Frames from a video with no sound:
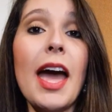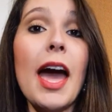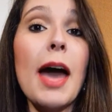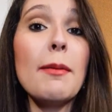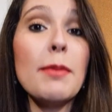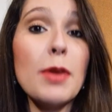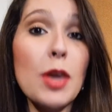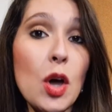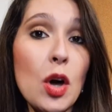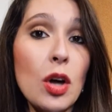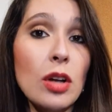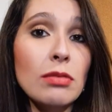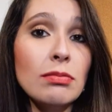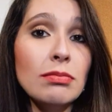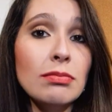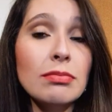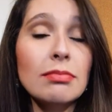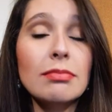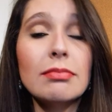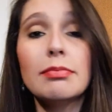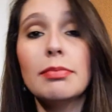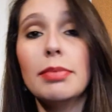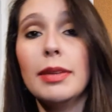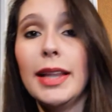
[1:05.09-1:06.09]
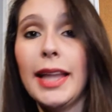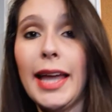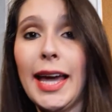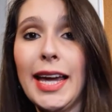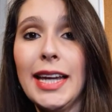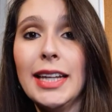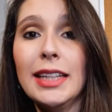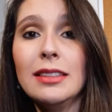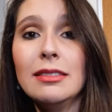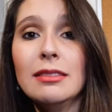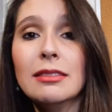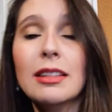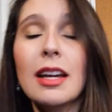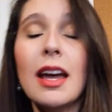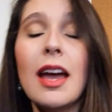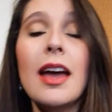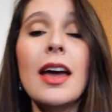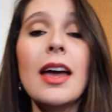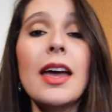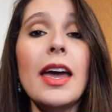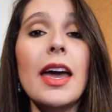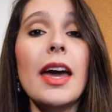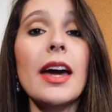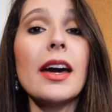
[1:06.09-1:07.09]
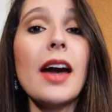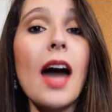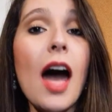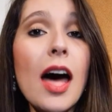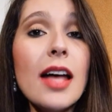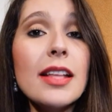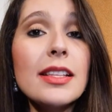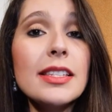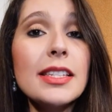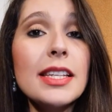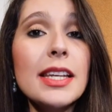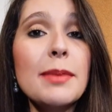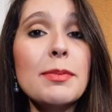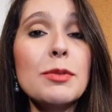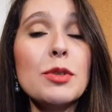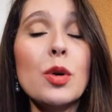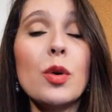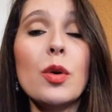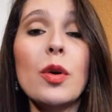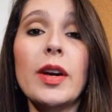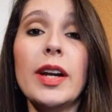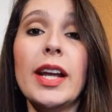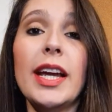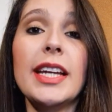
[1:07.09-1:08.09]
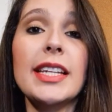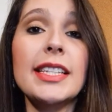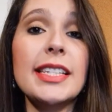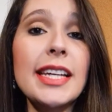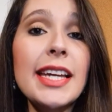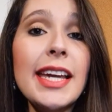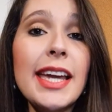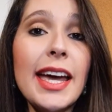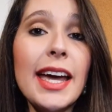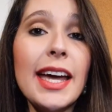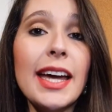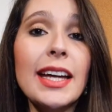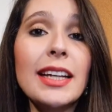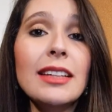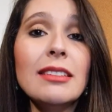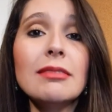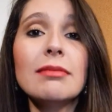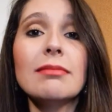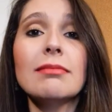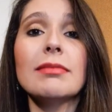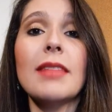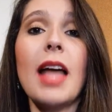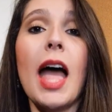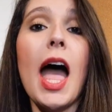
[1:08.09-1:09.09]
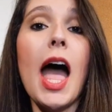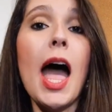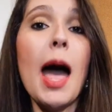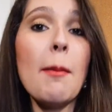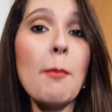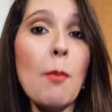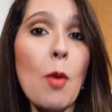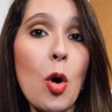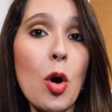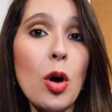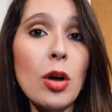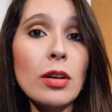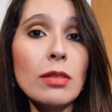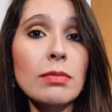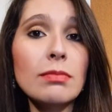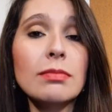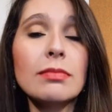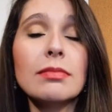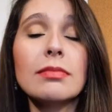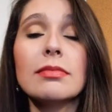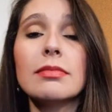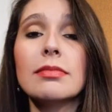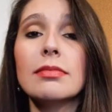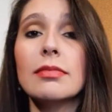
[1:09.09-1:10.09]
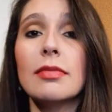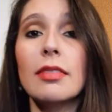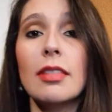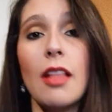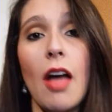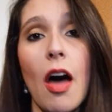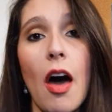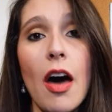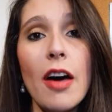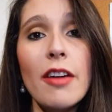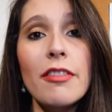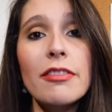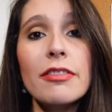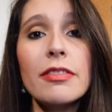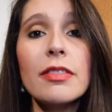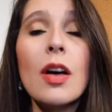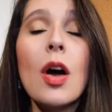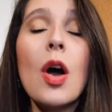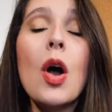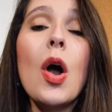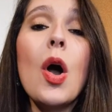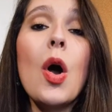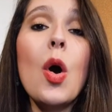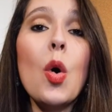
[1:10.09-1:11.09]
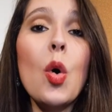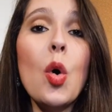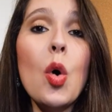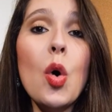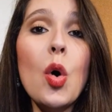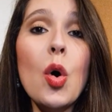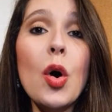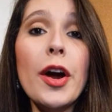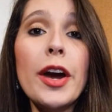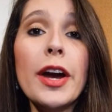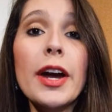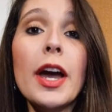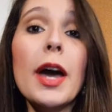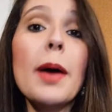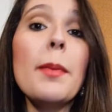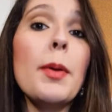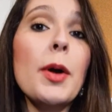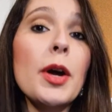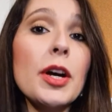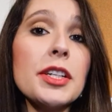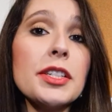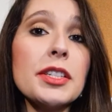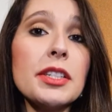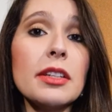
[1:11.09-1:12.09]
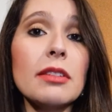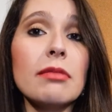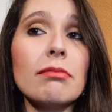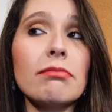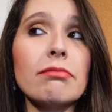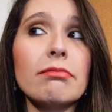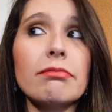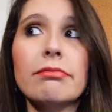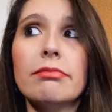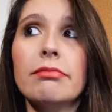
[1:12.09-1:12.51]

avión, plane, a concept or an idea, amor, love, or a person,